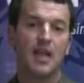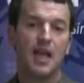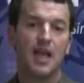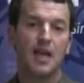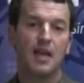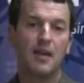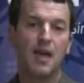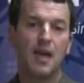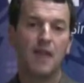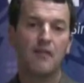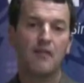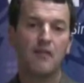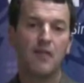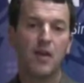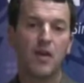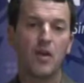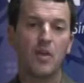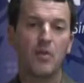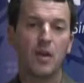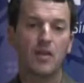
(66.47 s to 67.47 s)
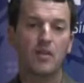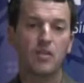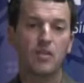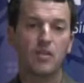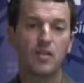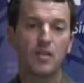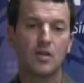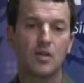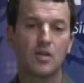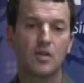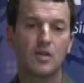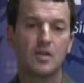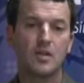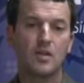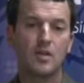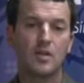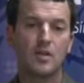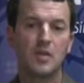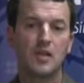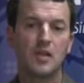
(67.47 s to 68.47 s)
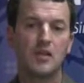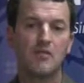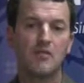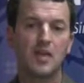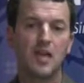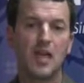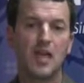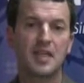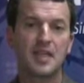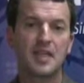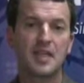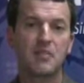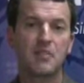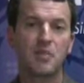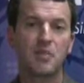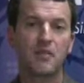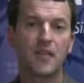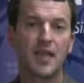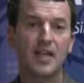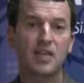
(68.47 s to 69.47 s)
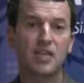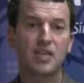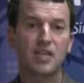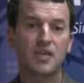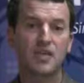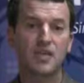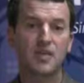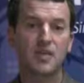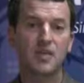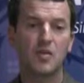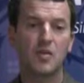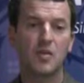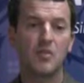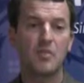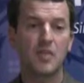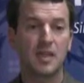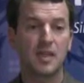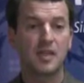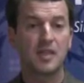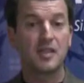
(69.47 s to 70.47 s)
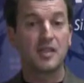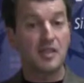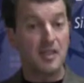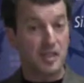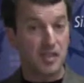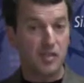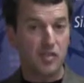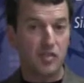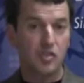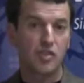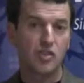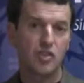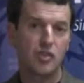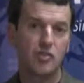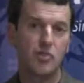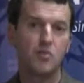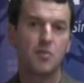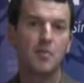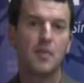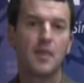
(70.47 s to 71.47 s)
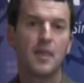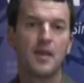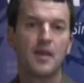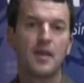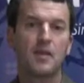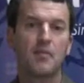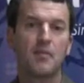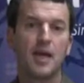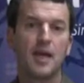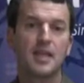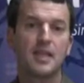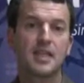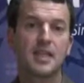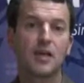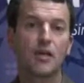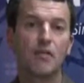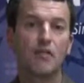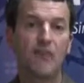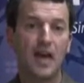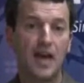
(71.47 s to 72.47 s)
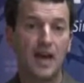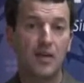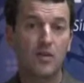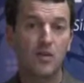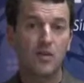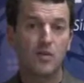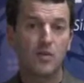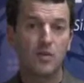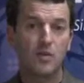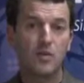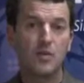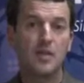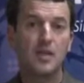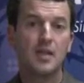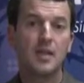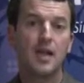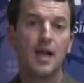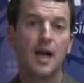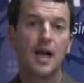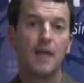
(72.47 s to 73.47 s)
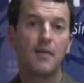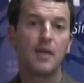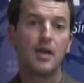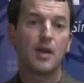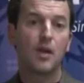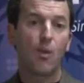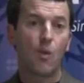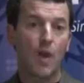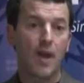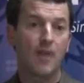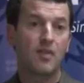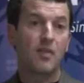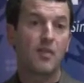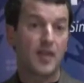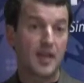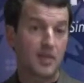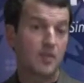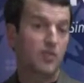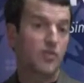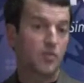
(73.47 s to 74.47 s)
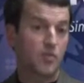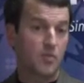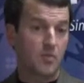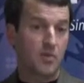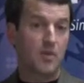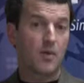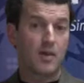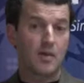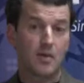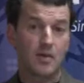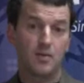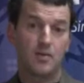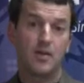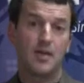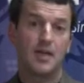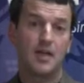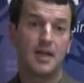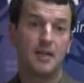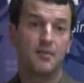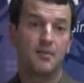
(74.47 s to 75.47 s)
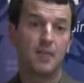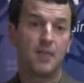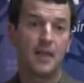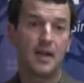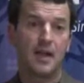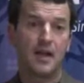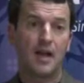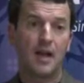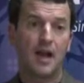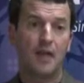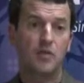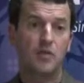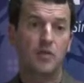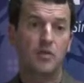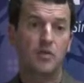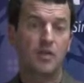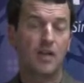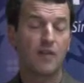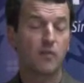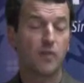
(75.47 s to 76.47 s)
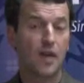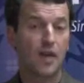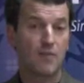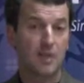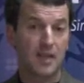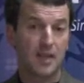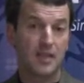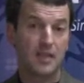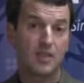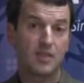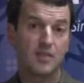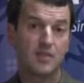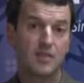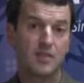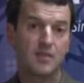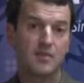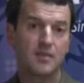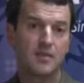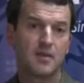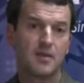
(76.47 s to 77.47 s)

And very much so to give the IT professional the ability to consume Mitel value in a way that they consume their other software applications.